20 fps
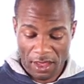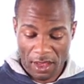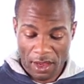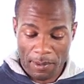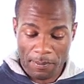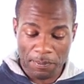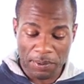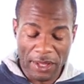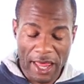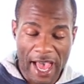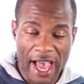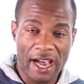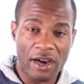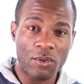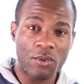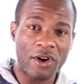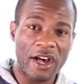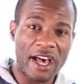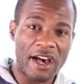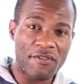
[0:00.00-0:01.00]
black
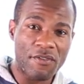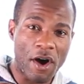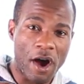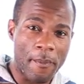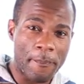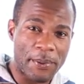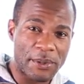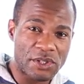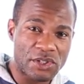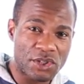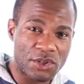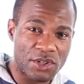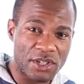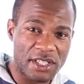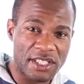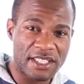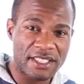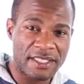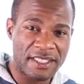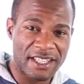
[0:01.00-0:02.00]
will have
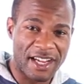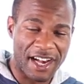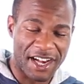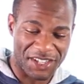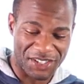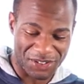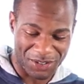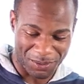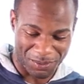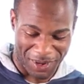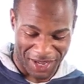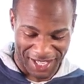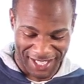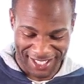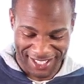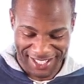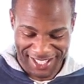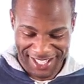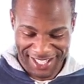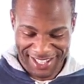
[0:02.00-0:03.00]
opportunities to
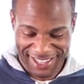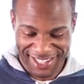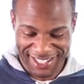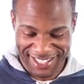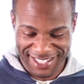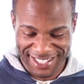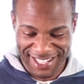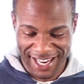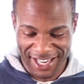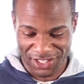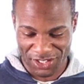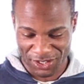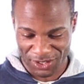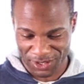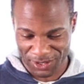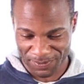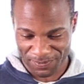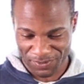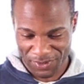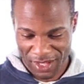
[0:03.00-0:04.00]
undermine the
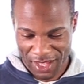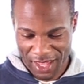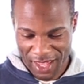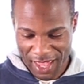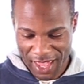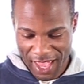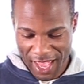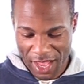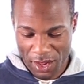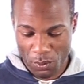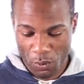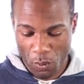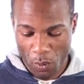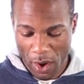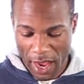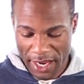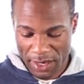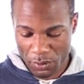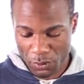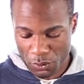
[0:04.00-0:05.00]
center, and
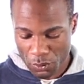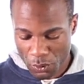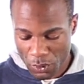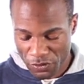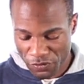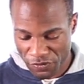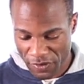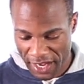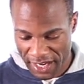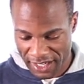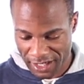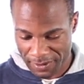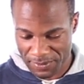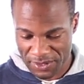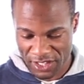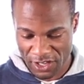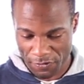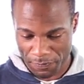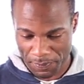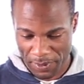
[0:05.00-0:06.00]
white will find
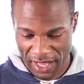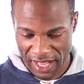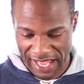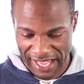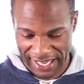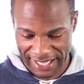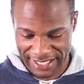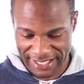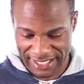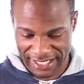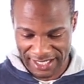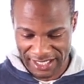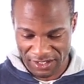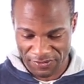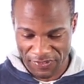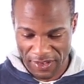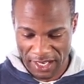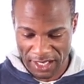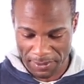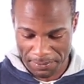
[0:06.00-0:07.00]
himself behind in
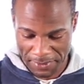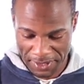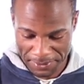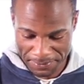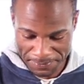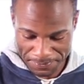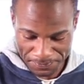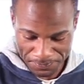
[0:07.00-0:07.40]
development.